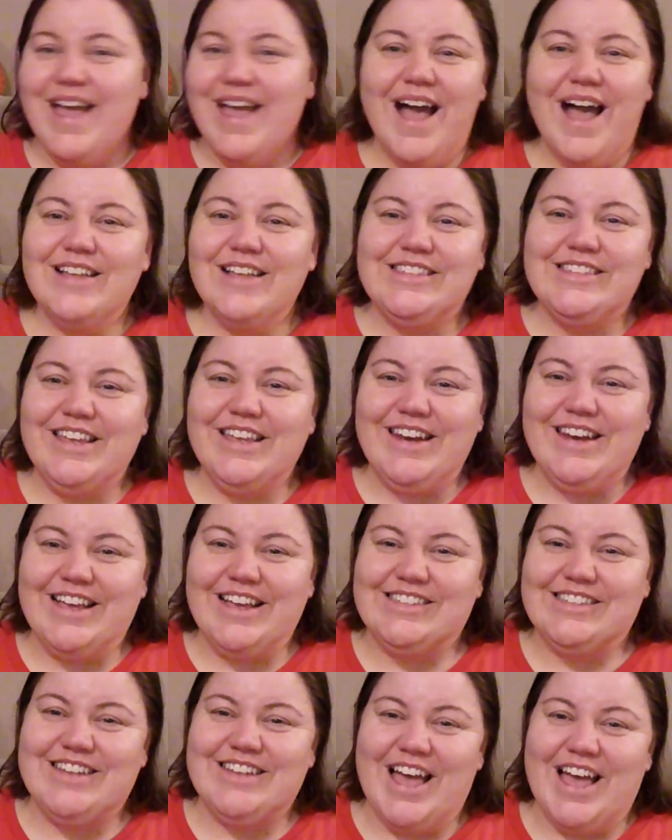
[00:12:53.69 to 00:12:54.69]
I'll see you
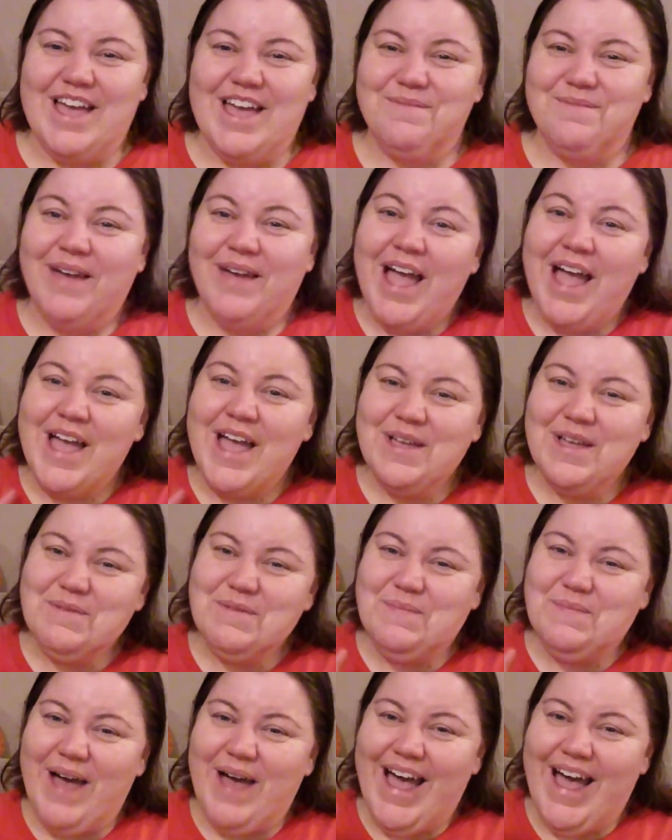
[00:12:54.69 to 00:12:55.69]
next time.
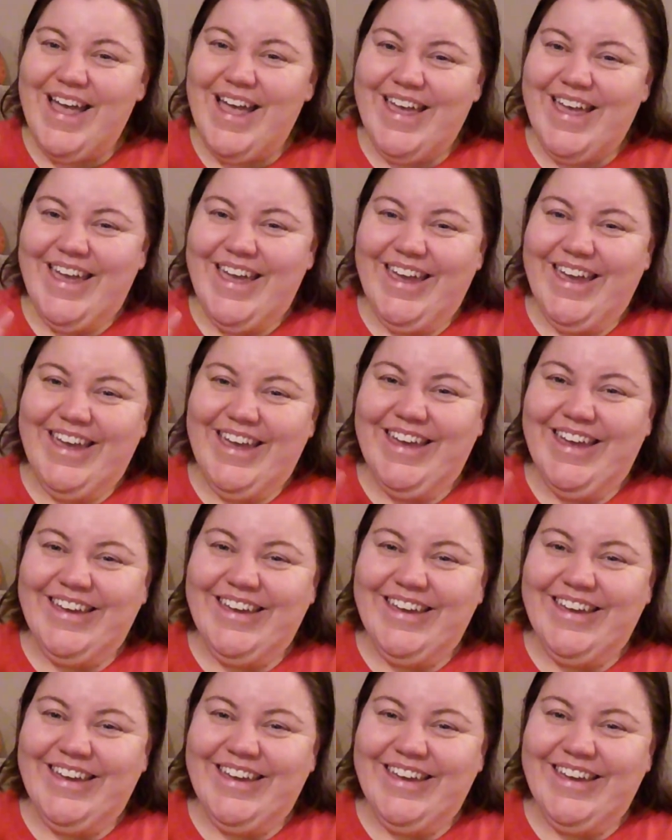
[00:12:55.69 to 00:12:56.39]
Bye!